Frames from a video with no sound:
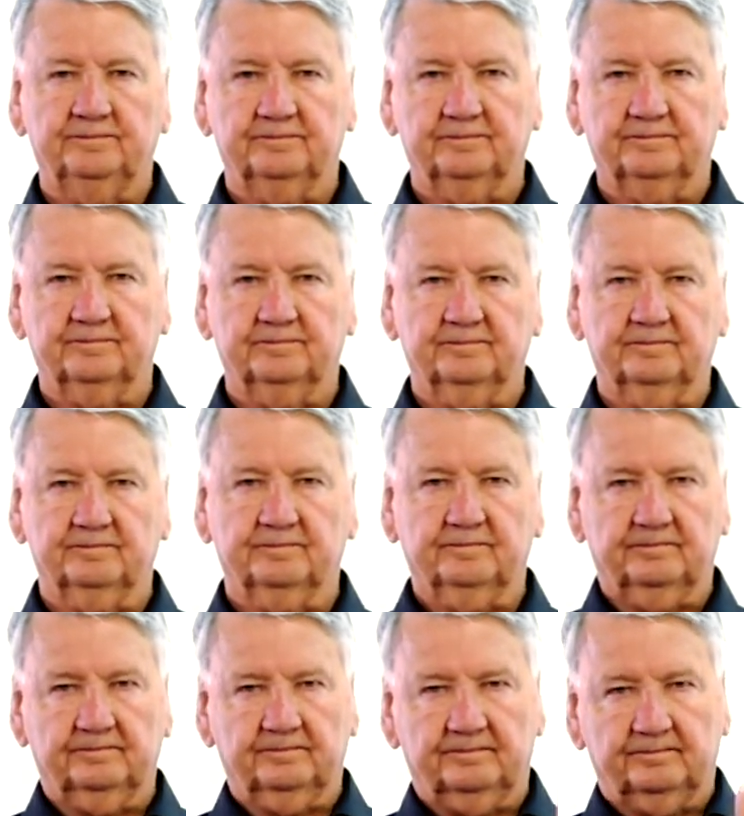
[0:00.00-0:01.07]

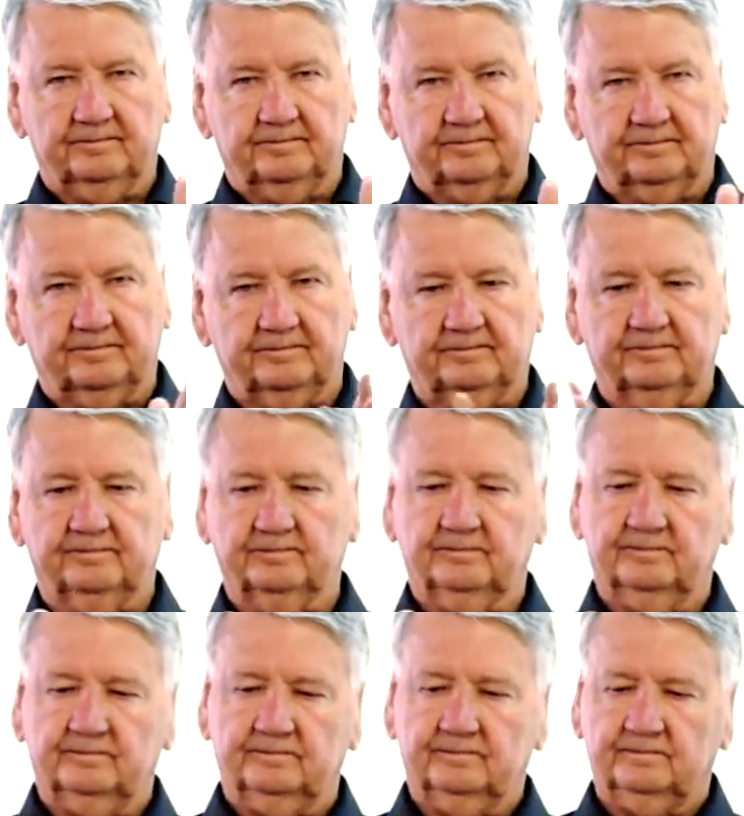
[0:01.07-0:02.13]

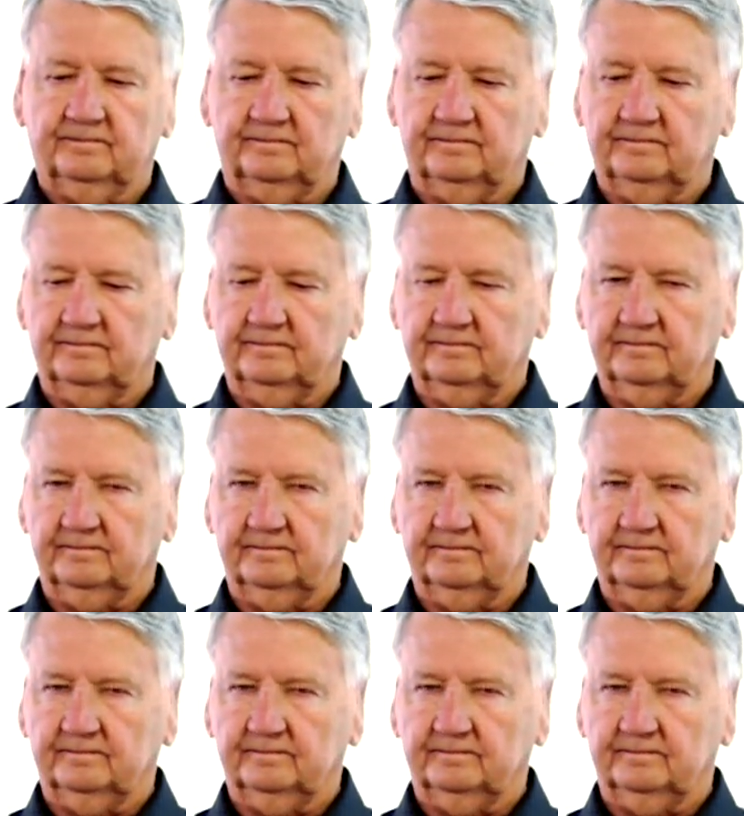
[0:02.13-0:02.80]
No one is speaking in this clip.